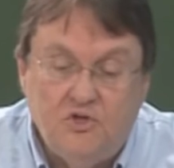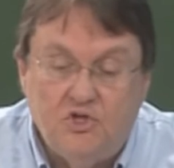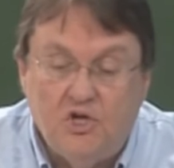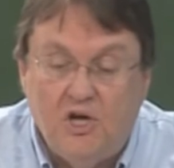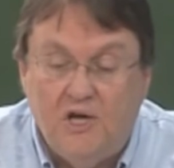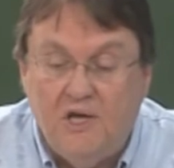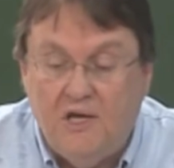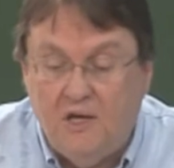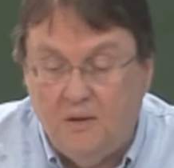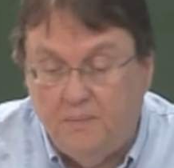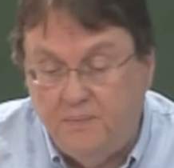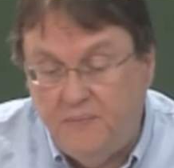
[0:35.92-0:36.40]

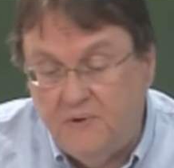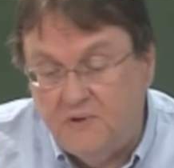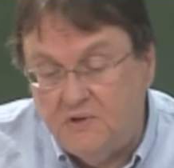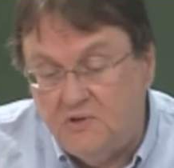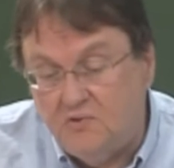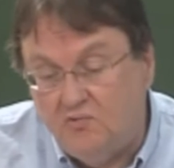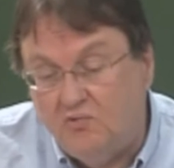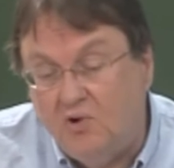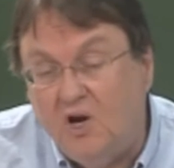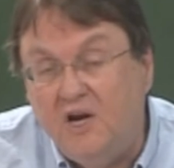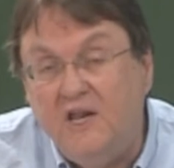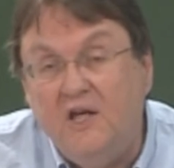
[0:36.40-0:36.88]
Jacob
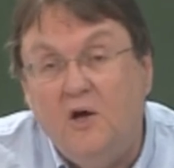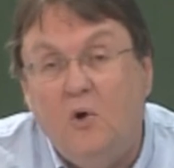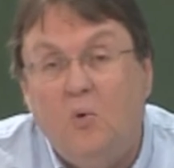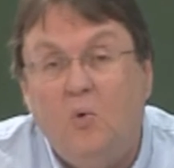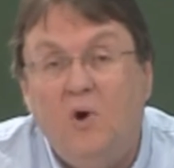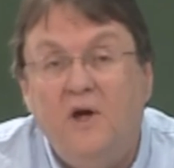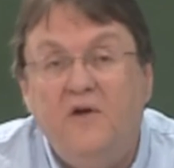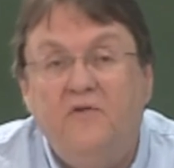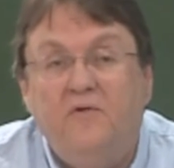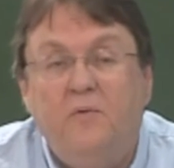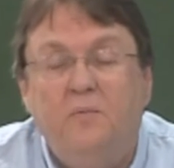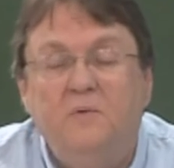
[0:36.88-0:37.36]
is running
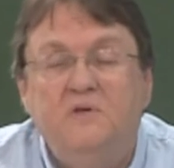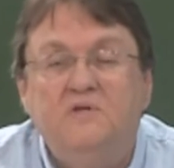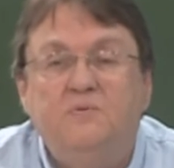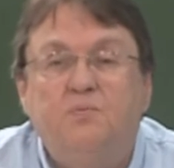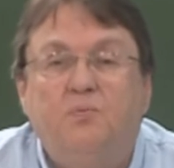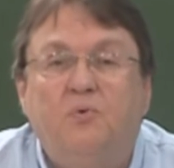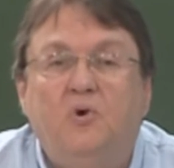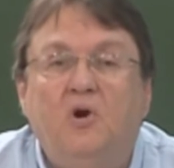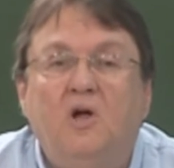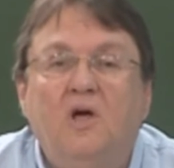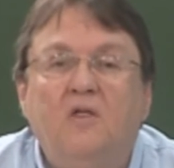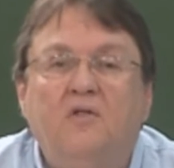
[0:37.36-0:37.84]
away from his
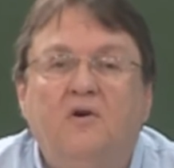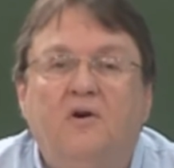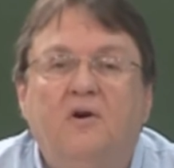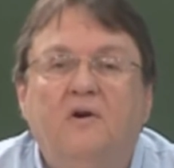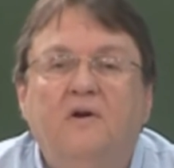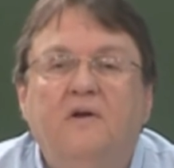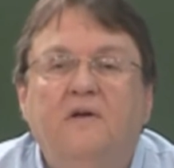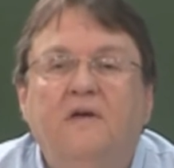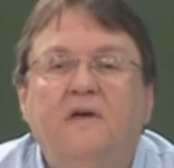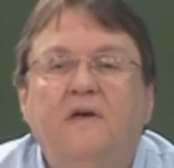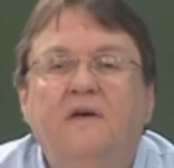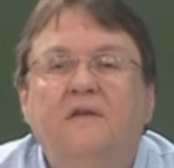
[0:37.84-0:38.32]

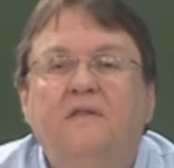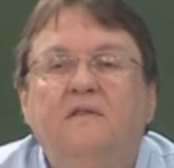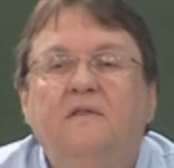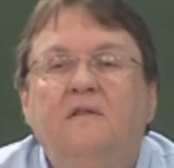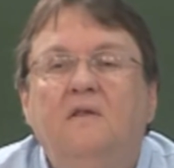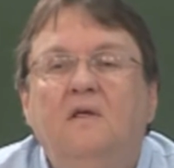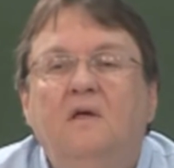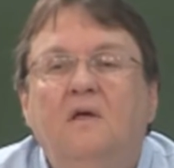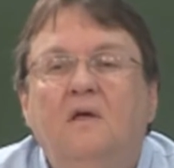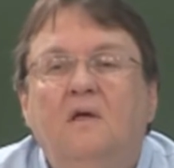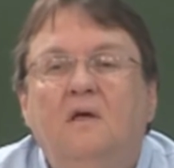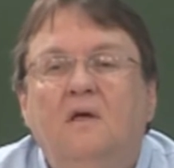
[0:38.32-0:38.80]
brother, and